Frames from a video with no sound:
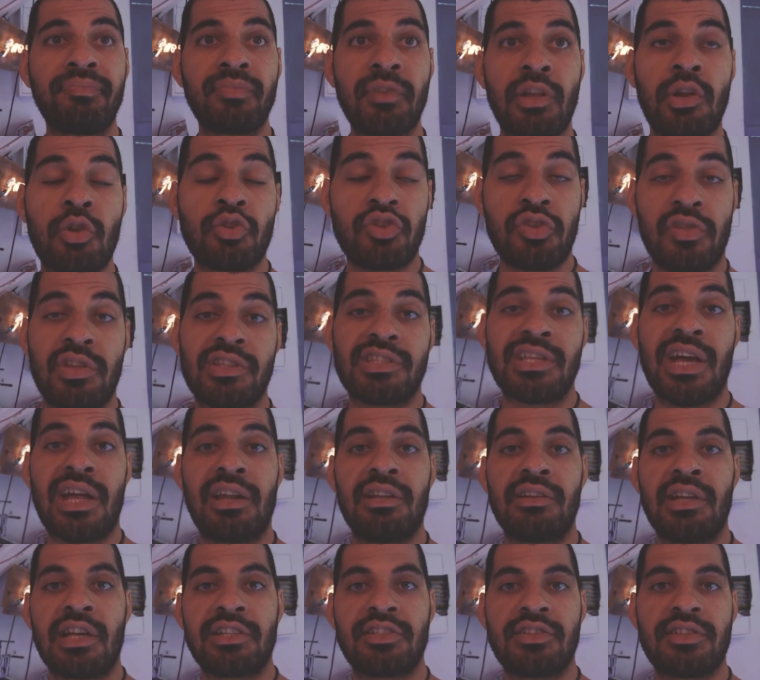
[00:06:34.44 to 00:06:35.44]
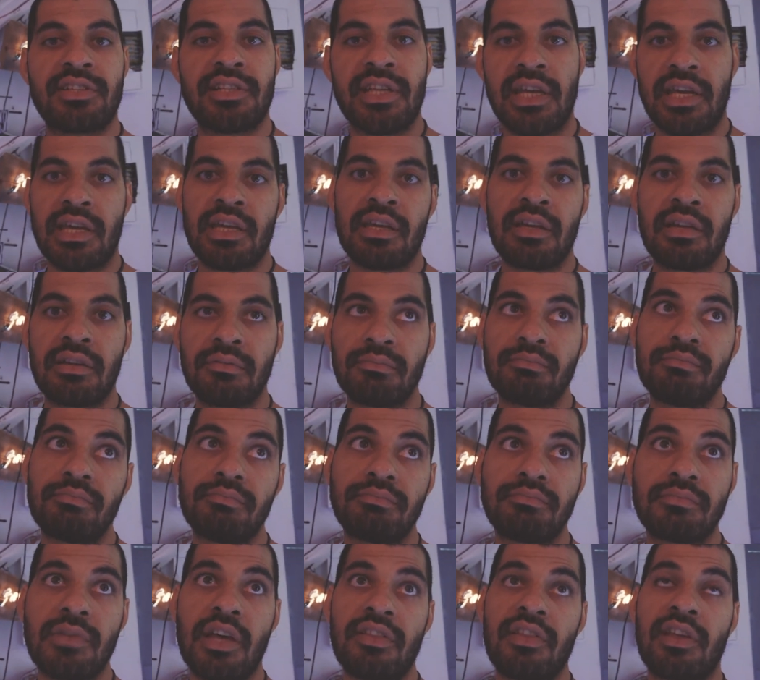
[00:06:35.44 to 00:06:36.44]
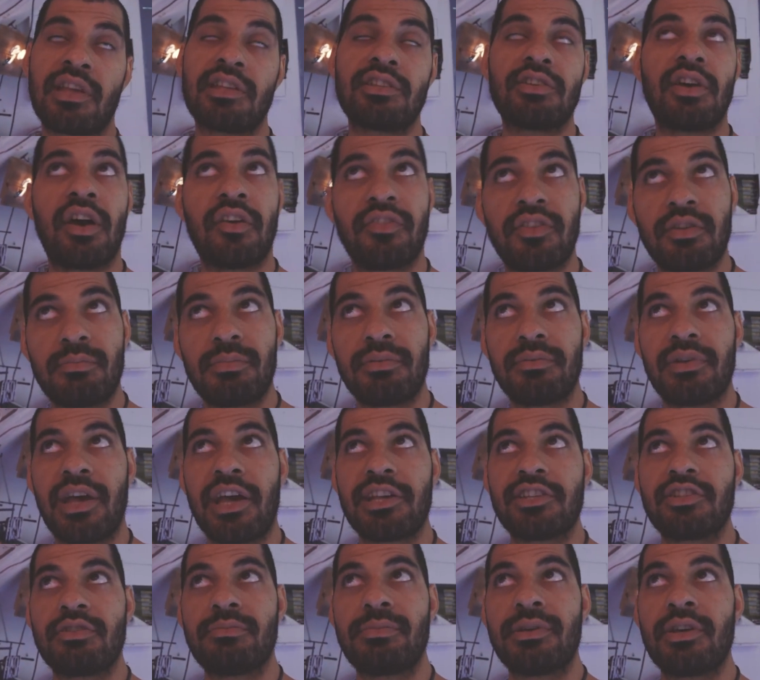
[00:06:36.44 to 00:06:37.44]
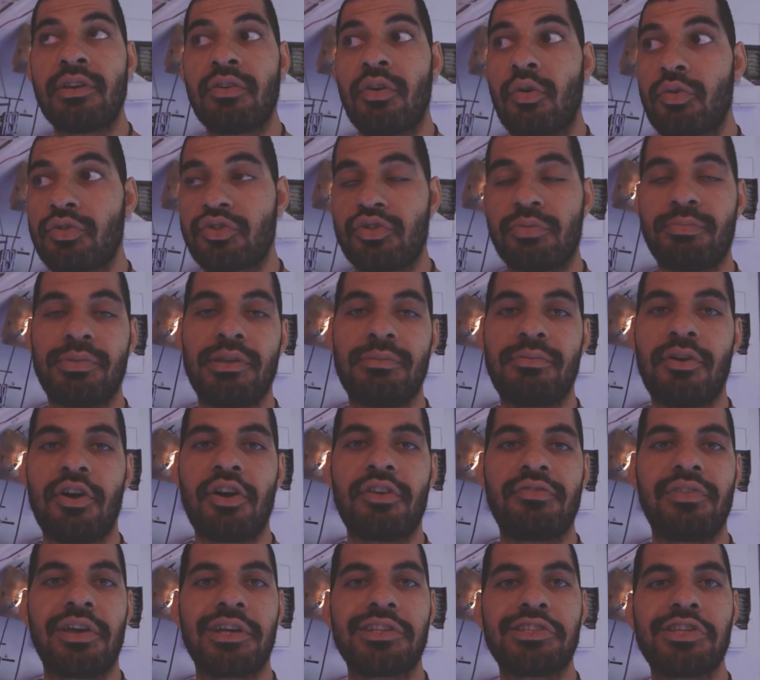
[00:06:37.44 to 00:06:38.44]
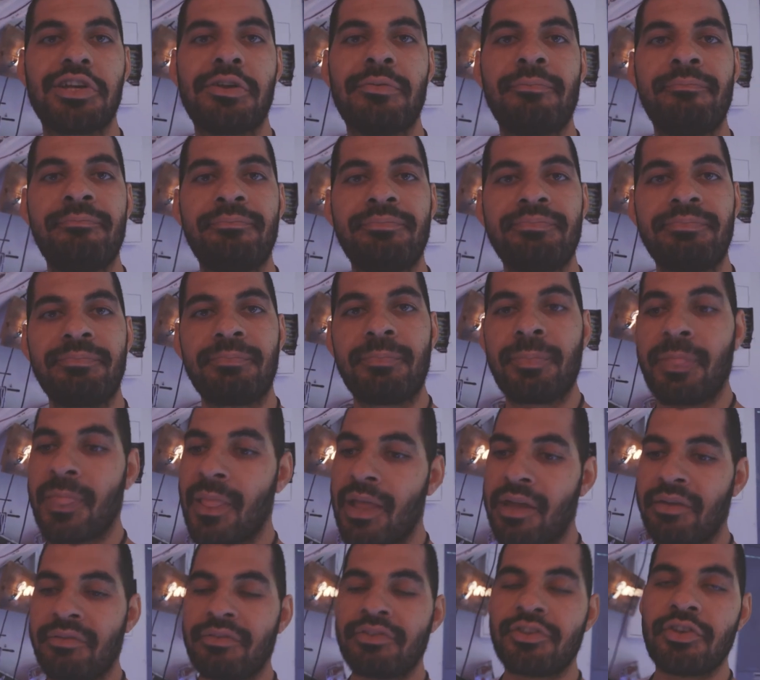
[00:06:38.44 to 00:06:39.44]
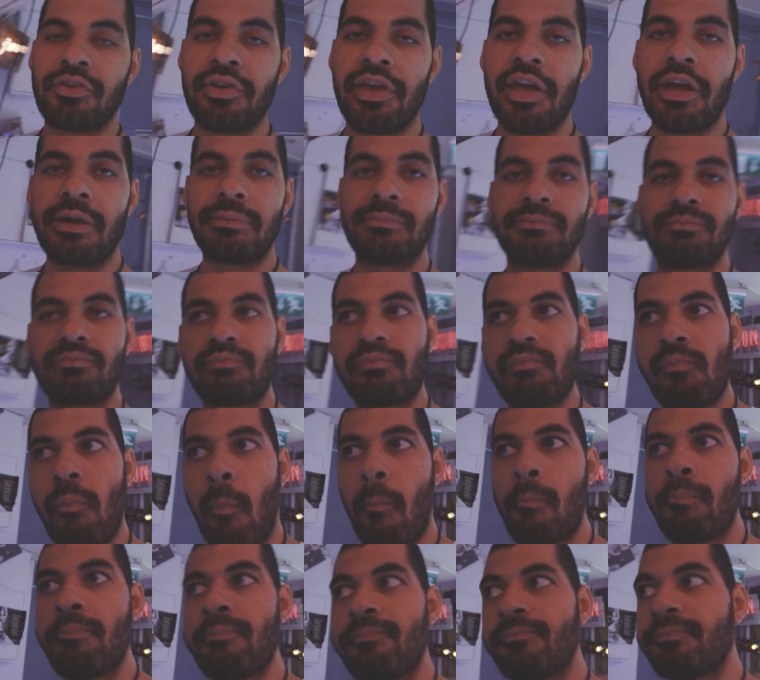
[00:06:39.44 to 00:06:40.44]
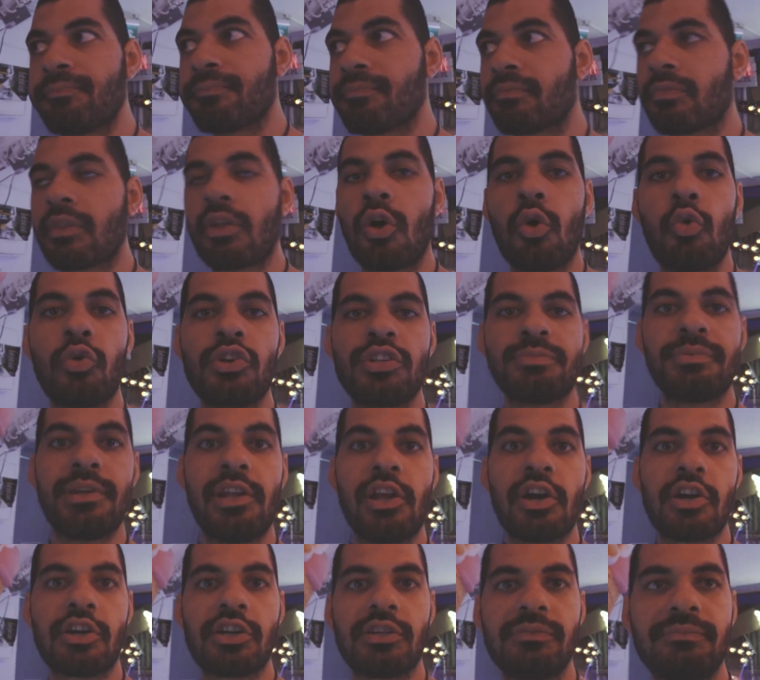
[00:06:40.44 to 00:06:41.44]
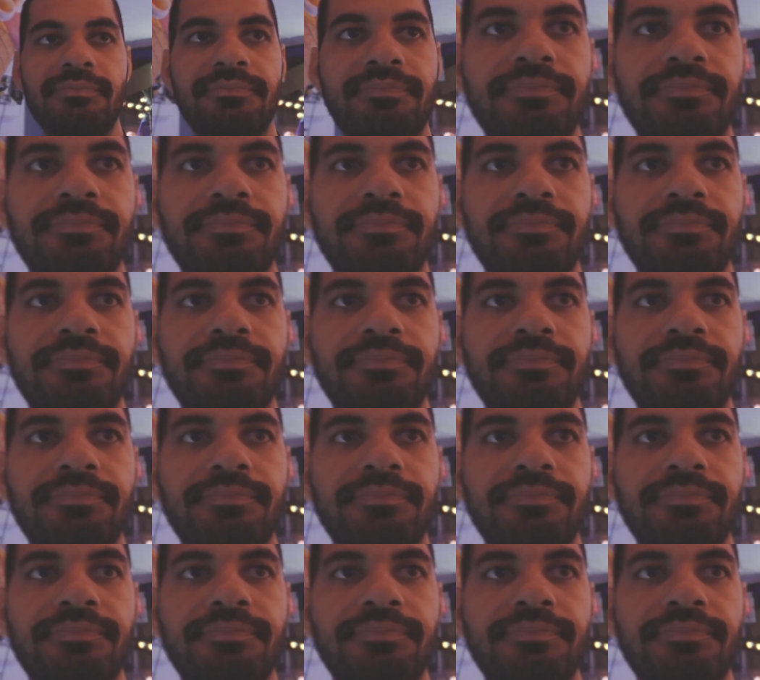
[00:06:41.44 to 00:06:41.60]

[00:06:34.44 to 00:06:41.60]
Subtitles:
And also the talent has to sing, and the guitar has to be perfect. So yeah, wish me luck.